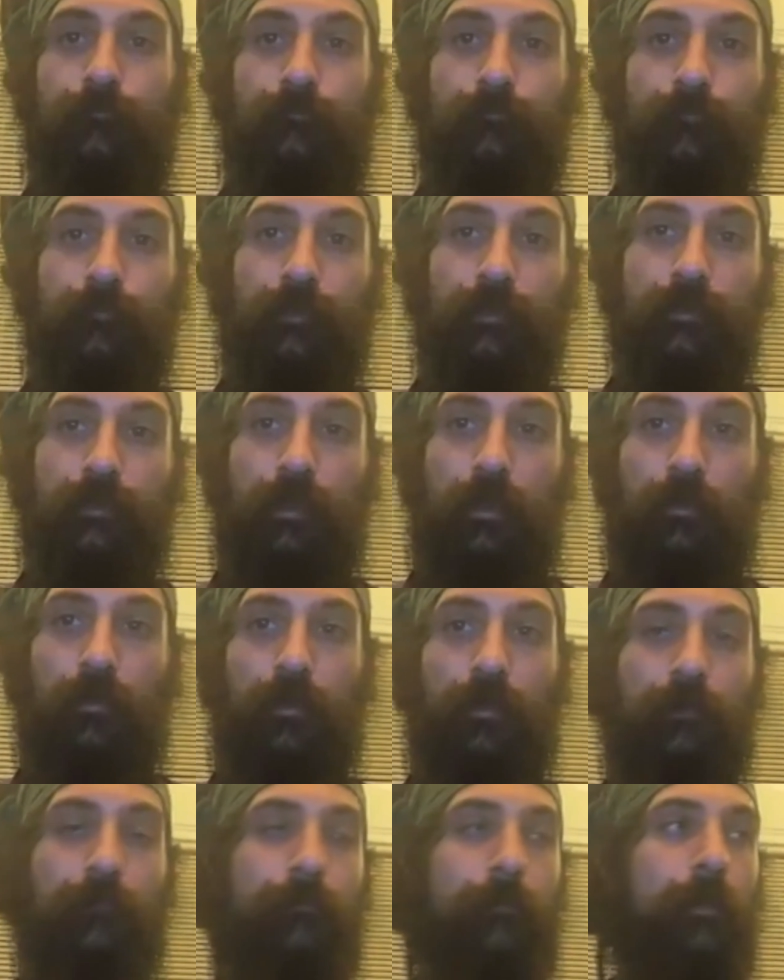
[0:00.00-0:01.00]
this
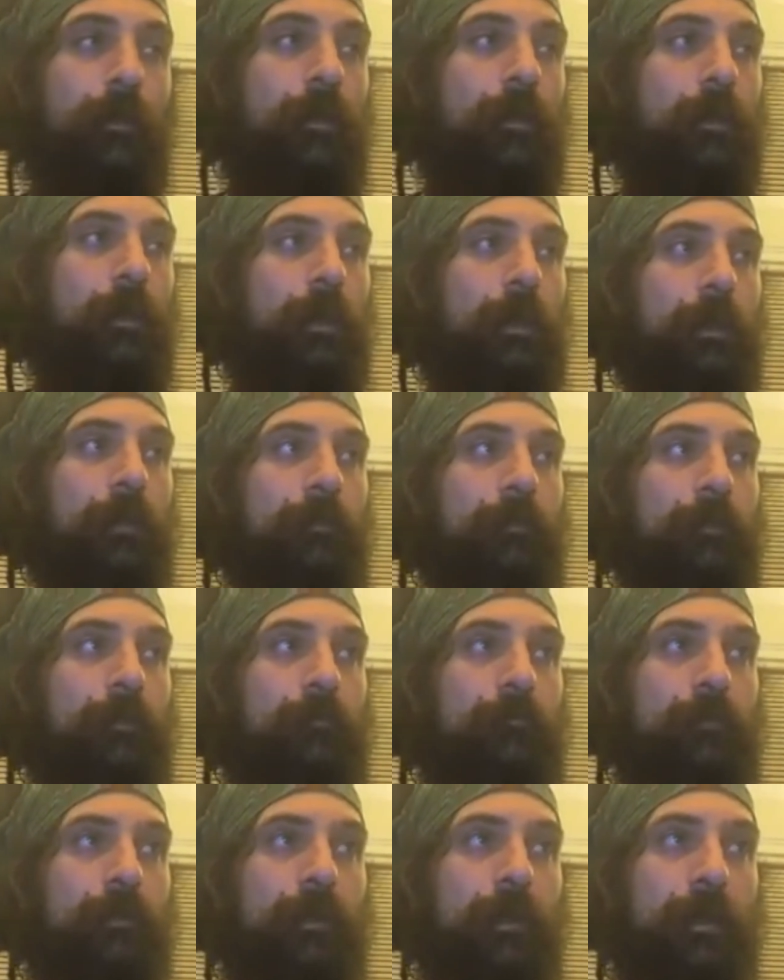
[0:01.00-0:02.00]
area, and then
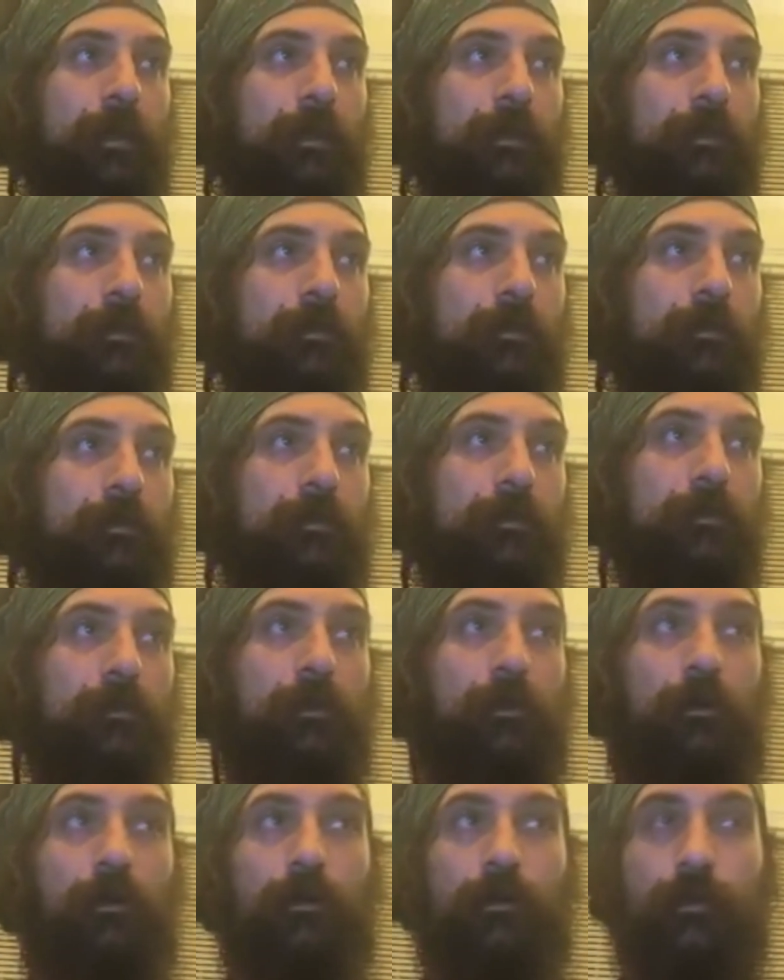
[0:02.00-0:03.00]
I'm going to head in
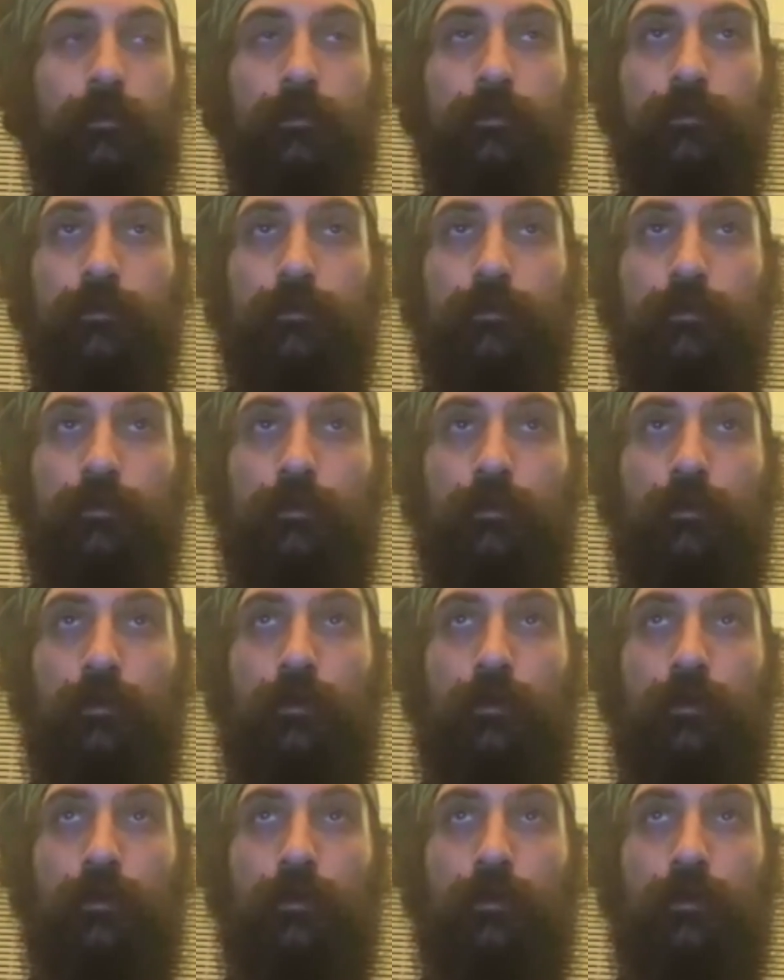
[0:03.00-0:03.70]
August.